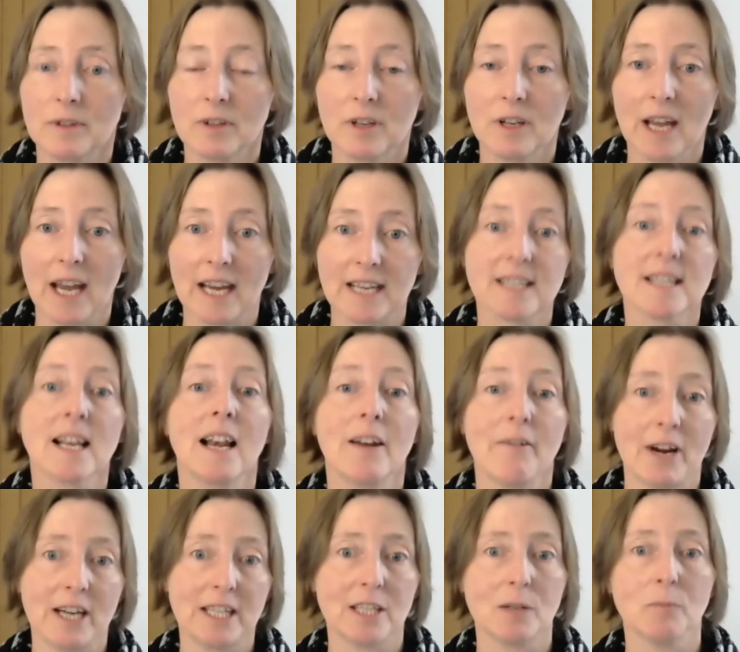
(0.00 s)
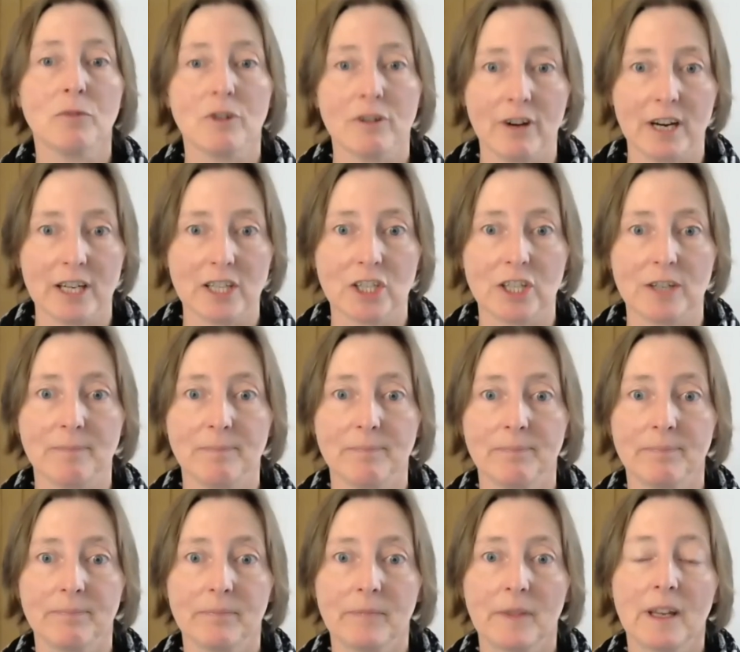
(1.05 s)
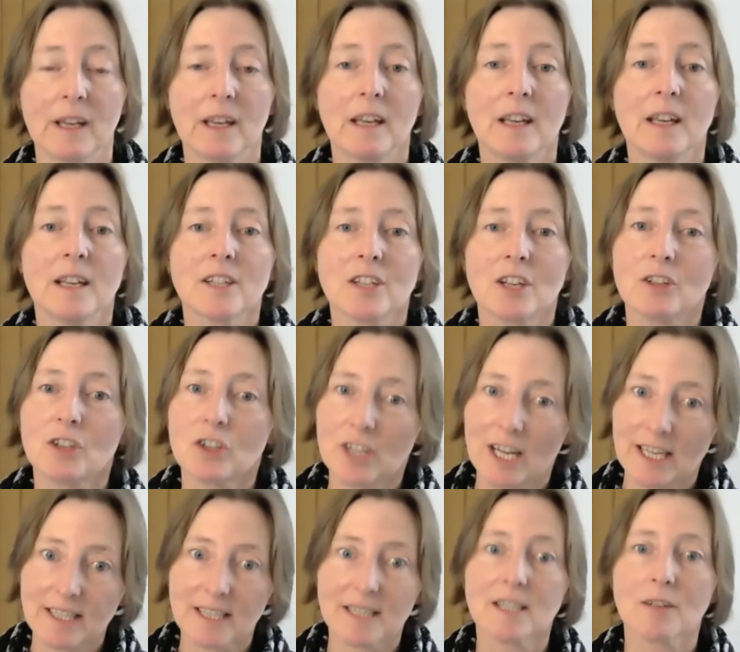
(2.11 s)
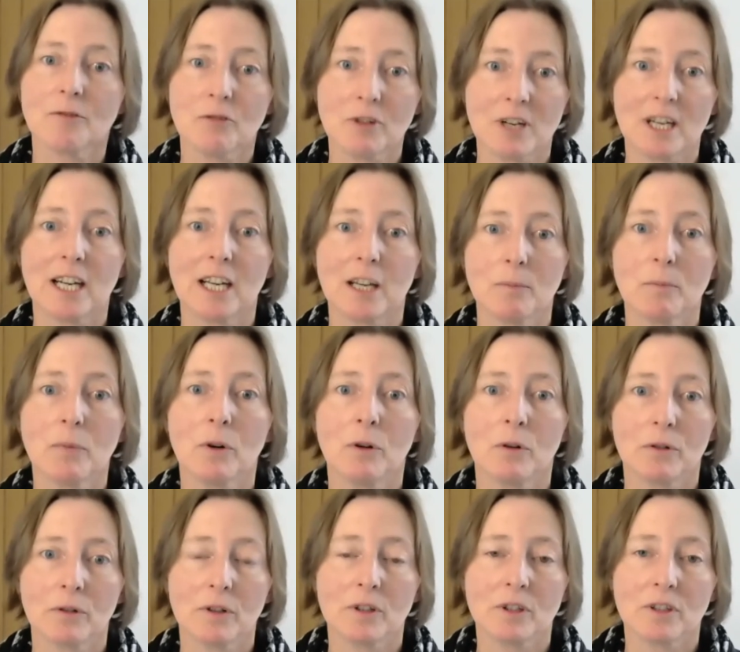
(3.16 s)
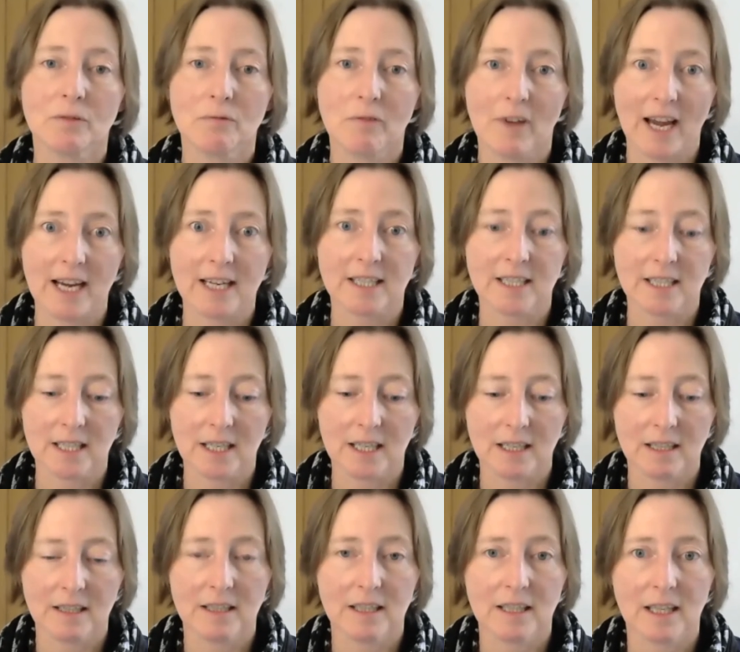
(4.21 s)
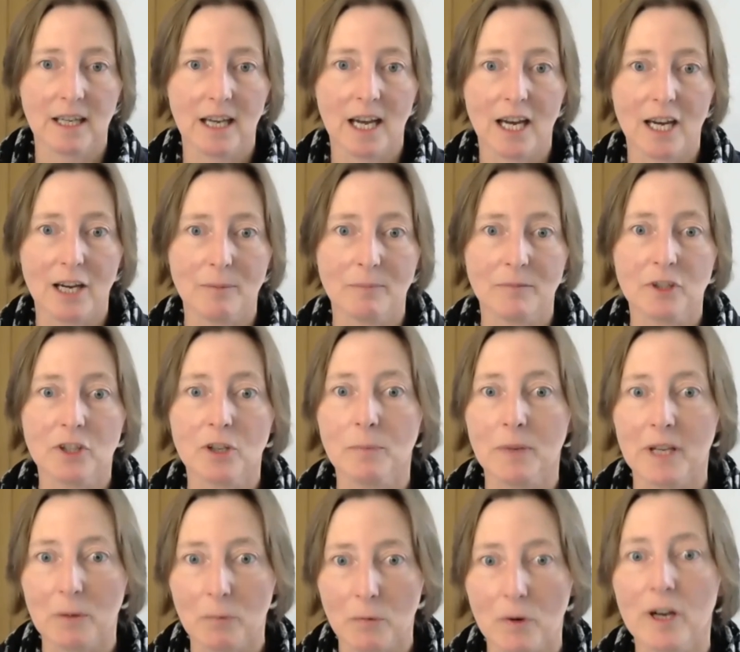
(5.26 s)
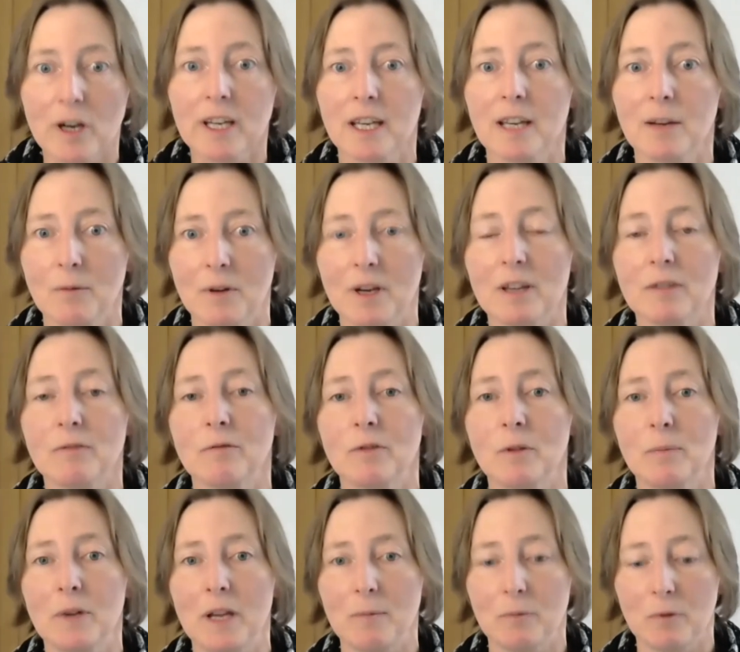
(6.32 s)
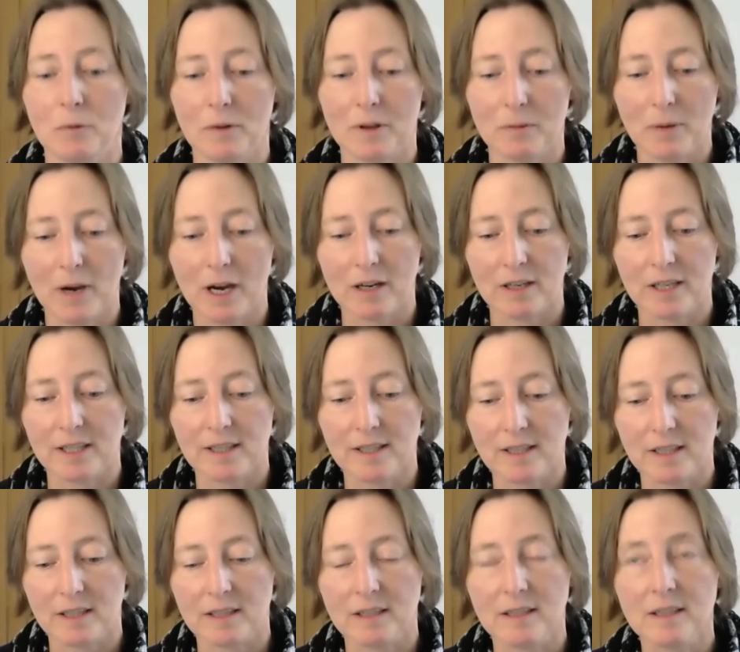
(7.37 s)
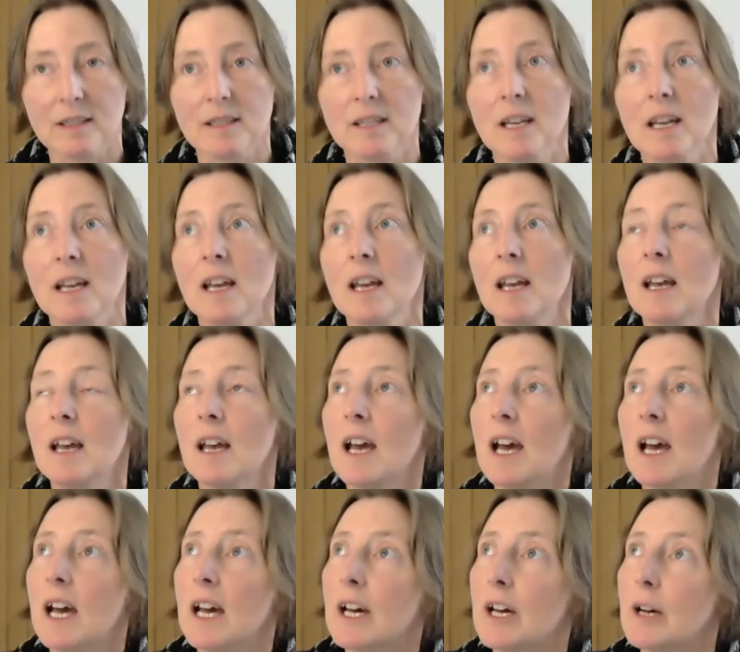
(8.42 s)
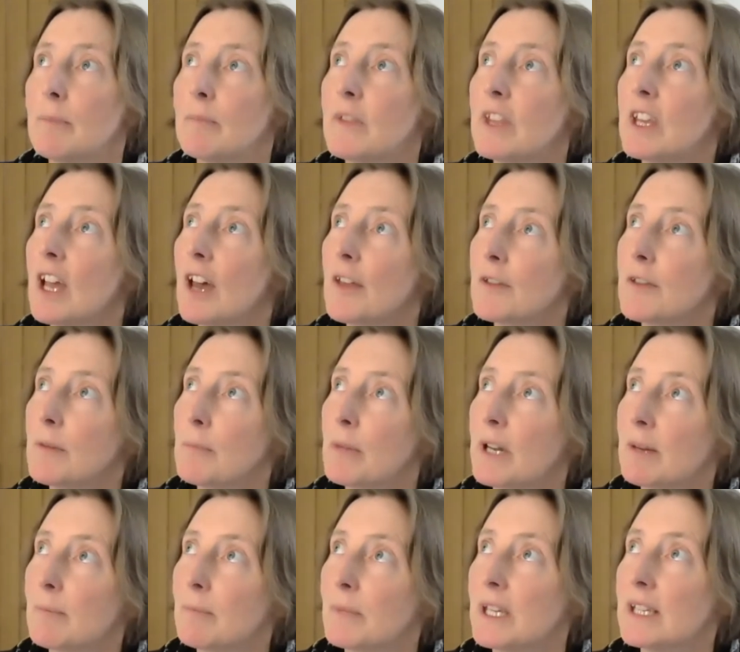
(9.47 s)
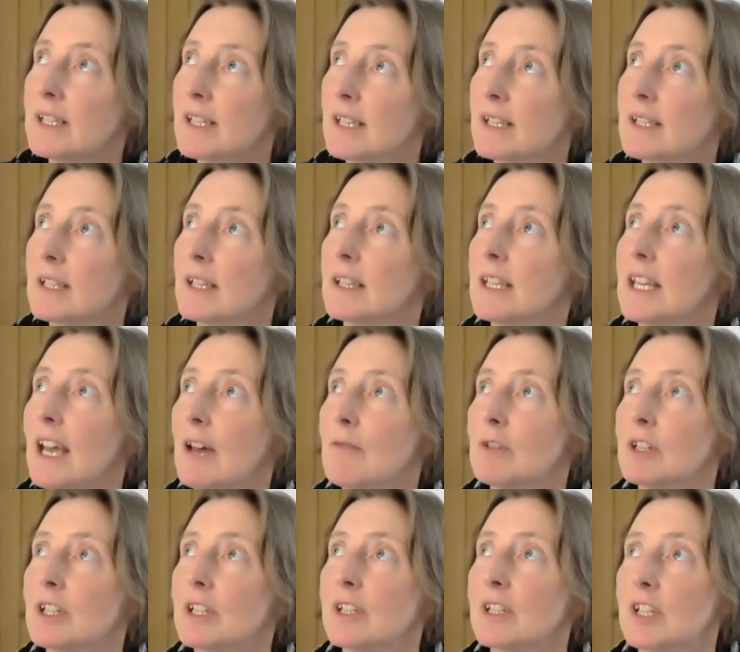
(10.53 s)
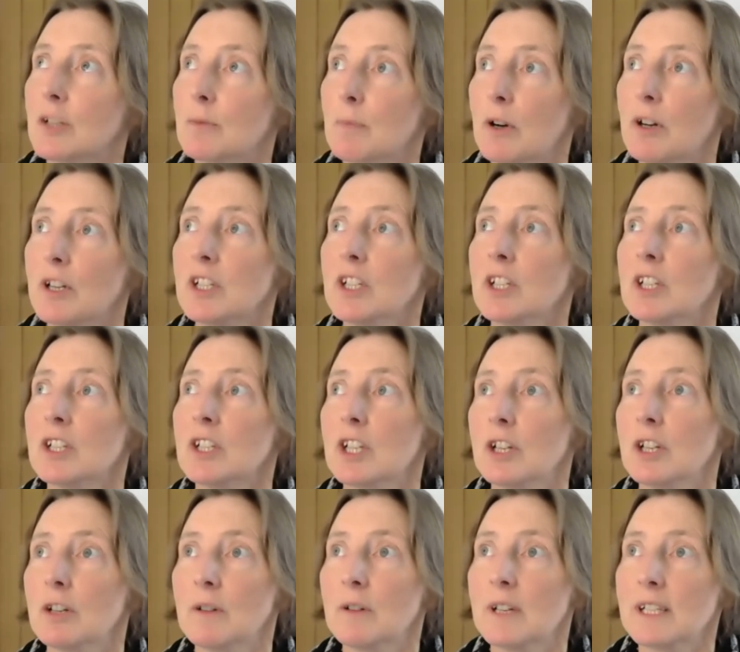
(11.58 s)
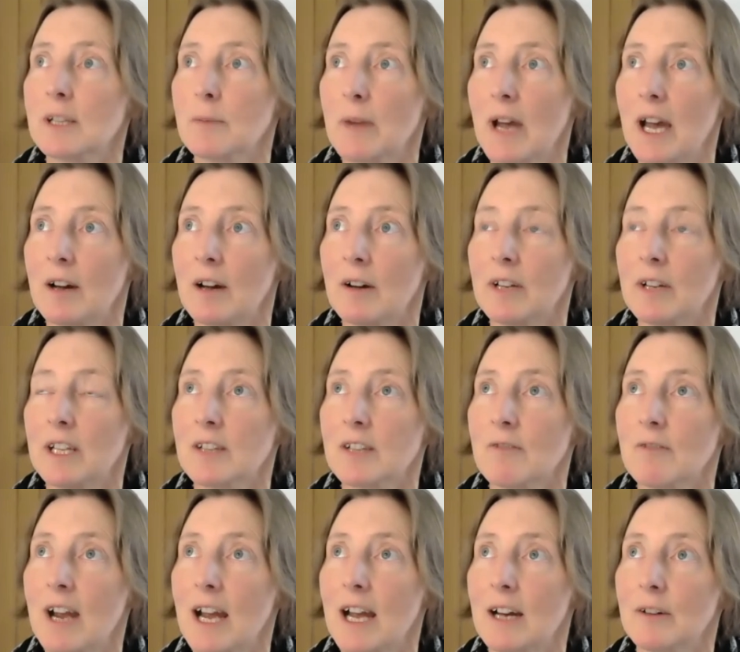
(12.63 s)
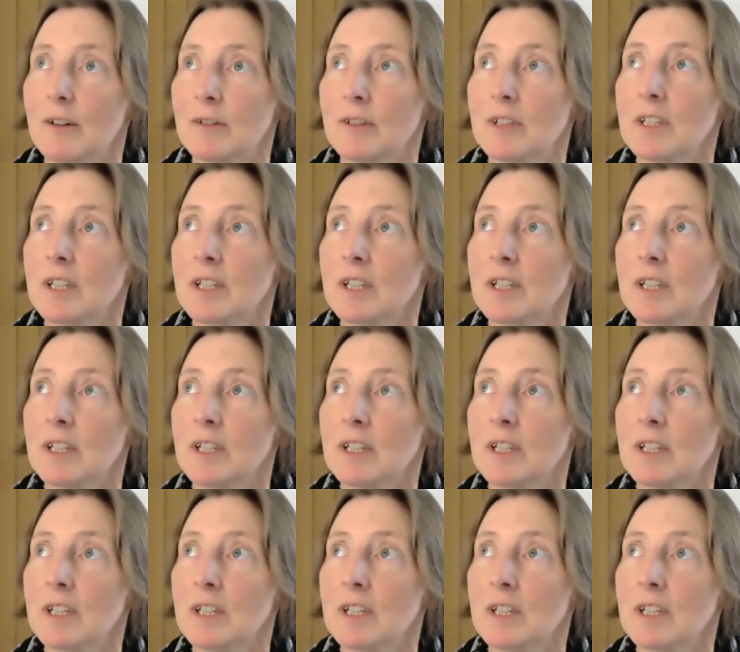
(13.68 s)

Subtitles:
accelerating progression. So stress is a really important factor to be working with for people with Parkinson's. The other pieces that the evidence is pointing to is around